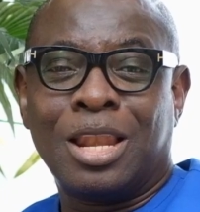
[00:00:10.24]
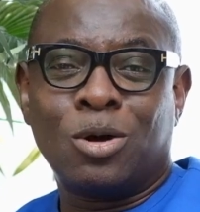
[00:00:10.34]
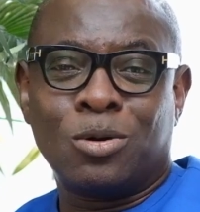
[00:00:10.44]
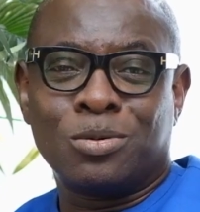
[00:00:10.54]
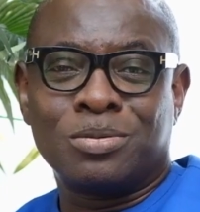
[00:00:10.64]

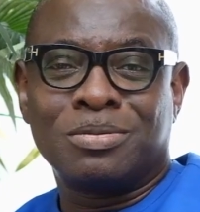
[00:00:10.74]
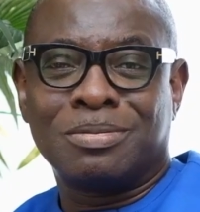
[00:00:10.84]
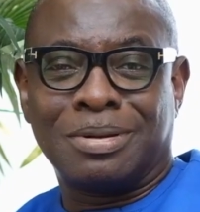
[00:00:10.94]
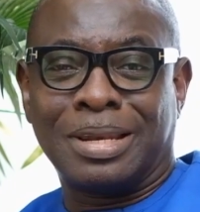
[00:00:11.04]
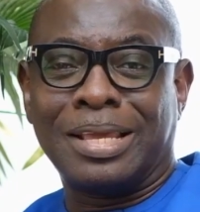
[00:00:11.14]
Hello,
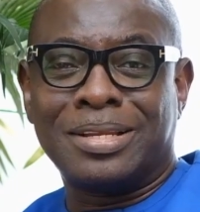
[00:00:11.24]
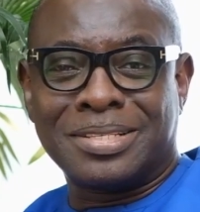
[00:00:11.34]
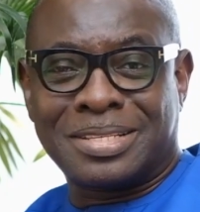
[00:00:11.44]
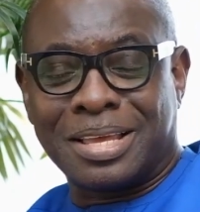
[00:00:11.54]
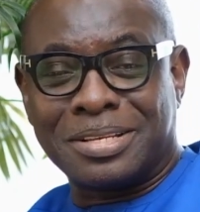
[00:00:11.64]

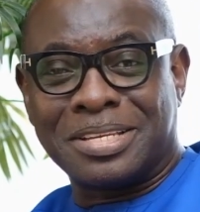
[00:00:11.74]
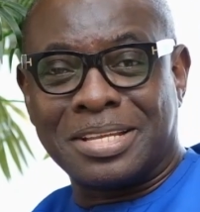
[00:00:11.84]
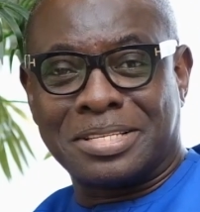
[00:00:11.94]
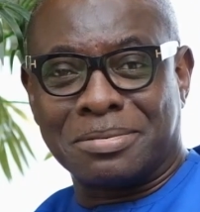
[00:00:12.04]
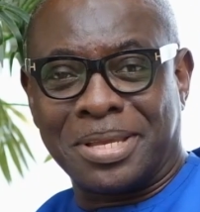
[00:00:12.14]
ladies and
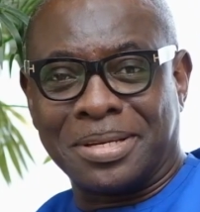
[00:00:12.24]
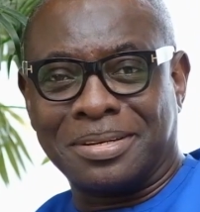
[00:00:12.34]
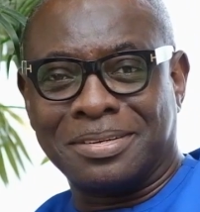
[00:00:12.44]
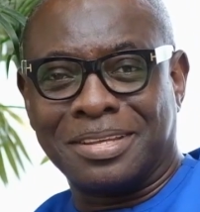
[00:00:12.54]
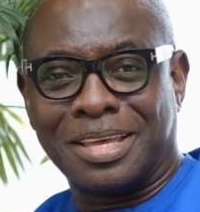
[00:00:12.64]

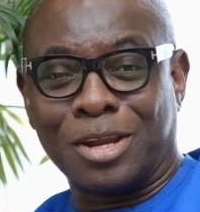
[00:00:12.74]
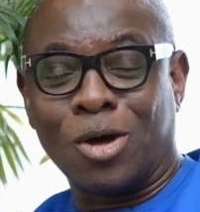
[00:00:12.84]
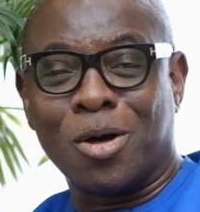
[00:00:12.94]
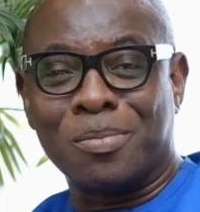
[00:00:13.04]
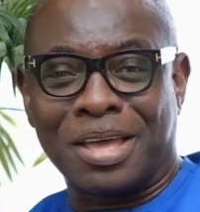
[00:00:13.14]
gentlemen, and
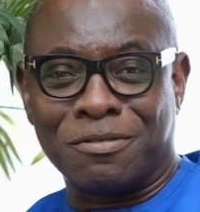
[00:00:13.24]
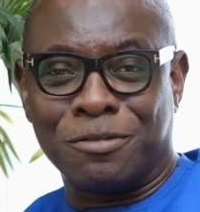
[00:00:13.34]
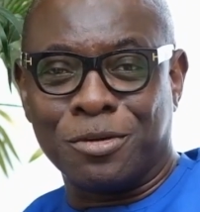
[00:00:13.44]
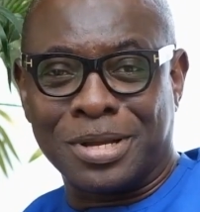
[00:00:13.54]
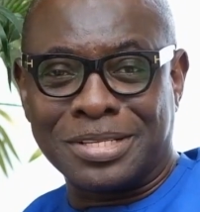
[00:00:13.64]
all my
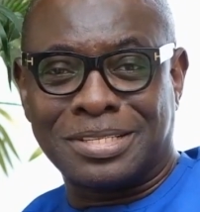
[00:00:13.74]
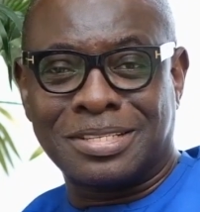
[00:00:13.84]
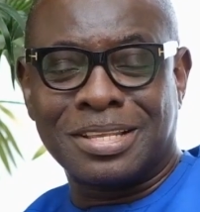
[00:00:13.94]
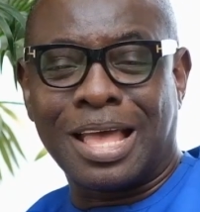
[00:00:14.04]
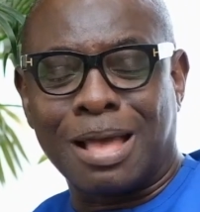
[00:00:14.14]

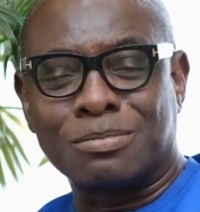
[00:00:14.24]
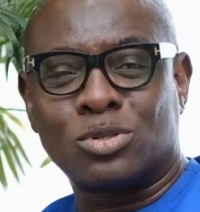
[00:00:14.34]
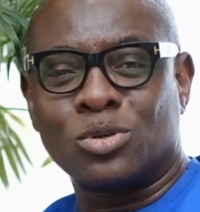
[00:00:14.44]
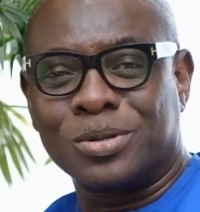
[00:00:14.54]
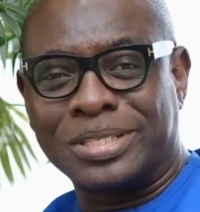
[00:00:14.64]
viewers. I'm
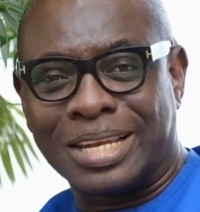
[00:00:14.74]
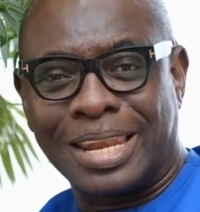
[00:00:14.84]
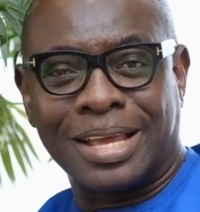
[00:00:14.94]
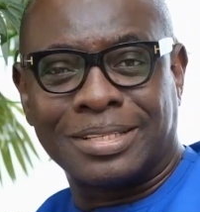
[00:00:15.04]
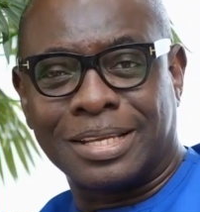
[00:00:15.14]
so
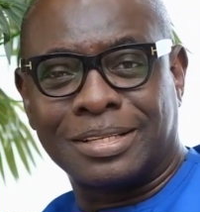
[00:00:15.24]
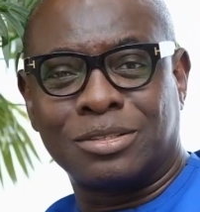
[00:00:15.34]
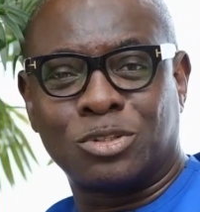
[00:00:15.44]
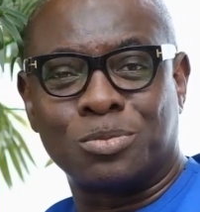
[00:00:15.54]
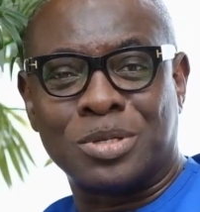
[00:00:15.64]
delighted
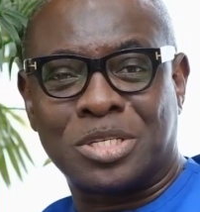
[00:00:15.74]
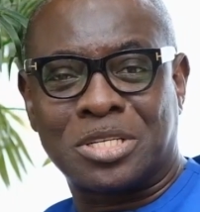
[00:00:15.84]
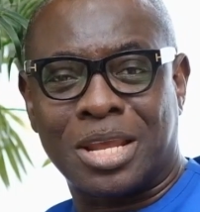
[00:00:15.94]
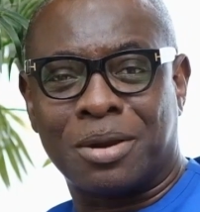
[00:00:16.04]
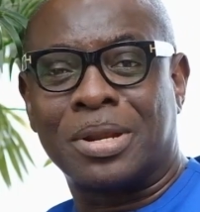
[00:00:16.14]
to be
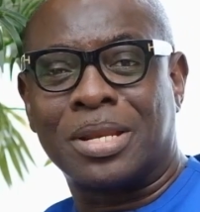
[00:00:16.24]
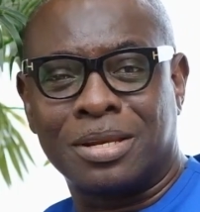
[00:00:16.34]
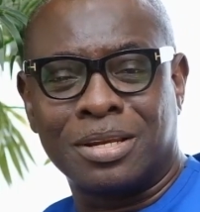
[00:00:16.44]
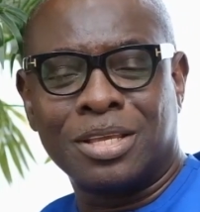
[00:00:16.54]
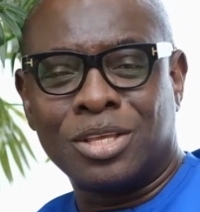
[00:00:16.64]

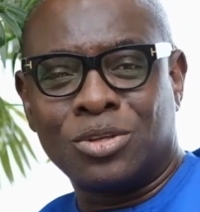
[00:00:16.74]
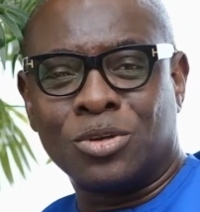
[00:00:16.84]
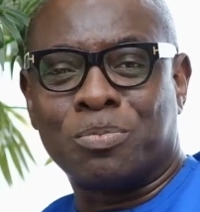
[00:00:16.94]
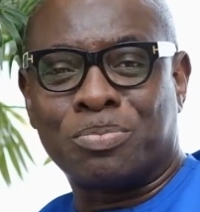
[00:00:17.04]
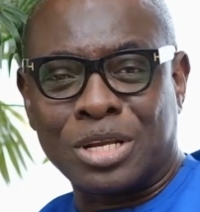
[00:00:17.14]
sharing
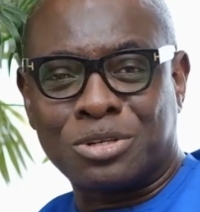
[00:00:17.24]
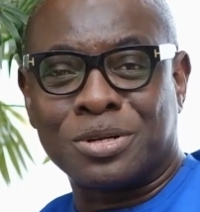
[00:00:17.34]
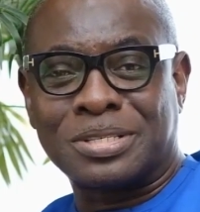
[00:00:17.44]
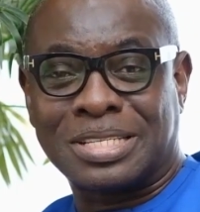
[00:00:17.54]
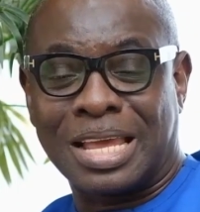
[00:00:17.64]
your
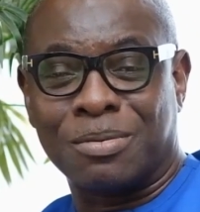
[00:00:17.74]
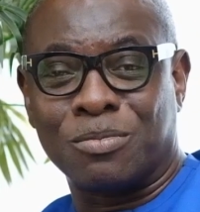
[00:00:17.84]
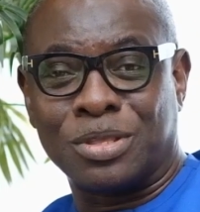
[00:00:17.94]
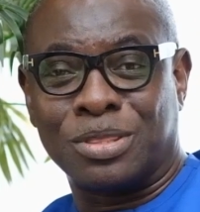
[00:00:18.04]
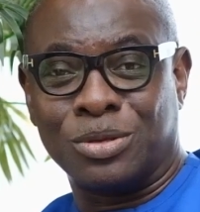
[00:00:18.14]
precious
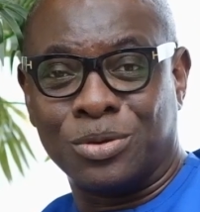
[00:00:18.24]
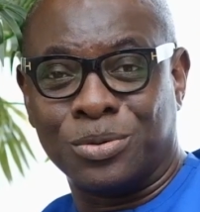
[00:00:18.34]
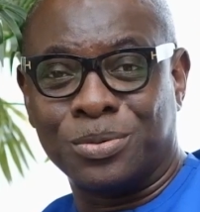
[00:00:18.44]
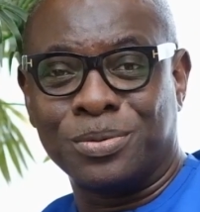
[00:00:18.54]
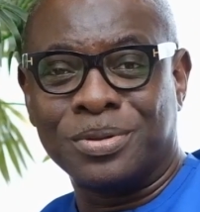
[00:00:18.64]
time with
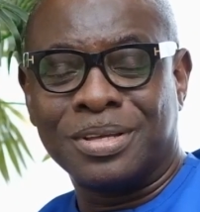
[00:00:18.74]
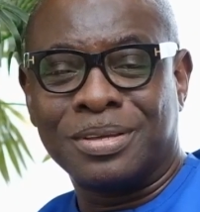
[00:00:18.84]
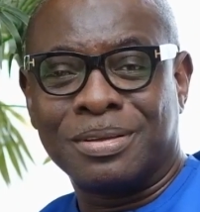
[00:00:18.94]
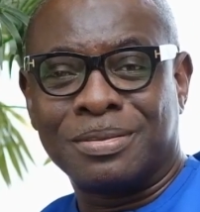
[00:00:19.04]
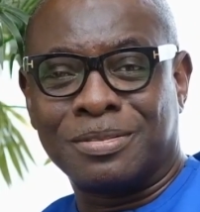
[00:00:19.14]
you
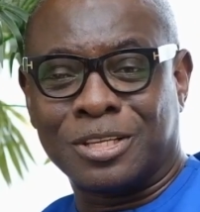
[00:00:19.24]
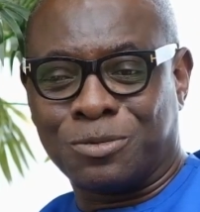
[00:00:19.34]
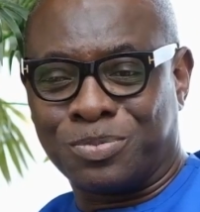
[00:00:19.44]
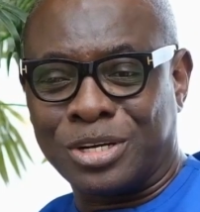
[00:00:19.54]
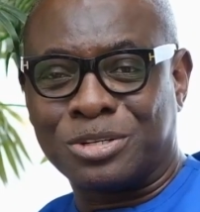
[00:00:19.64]

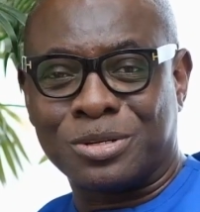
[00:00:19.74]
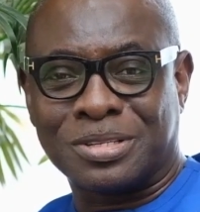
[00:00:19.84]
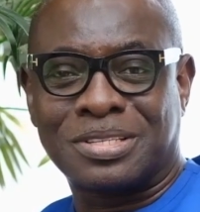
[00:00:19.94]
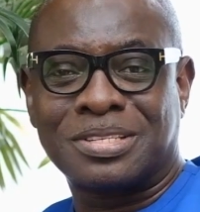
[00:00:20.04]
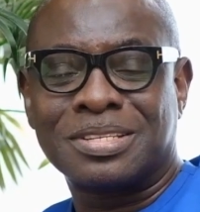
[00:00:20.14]
this
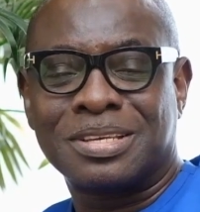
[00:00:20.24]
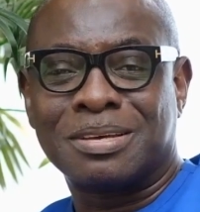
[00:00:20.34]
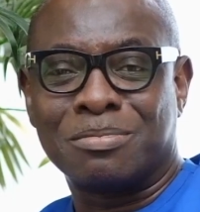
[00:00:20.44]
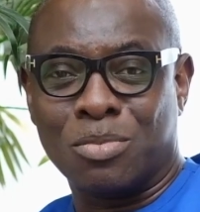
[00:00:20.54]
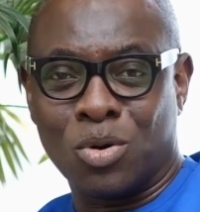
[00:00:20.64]
precious
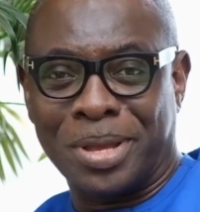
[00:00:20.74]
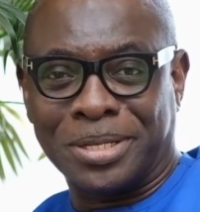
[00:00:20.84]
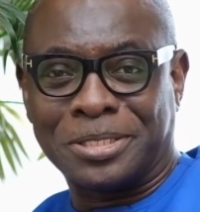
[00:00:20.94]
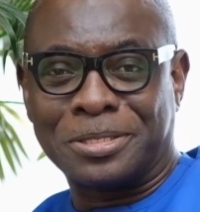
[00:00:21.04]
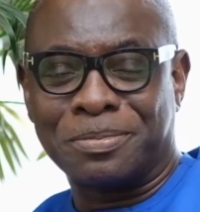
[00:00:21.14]

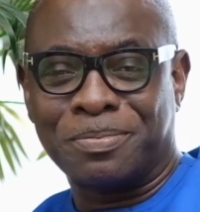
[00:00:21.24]
moment.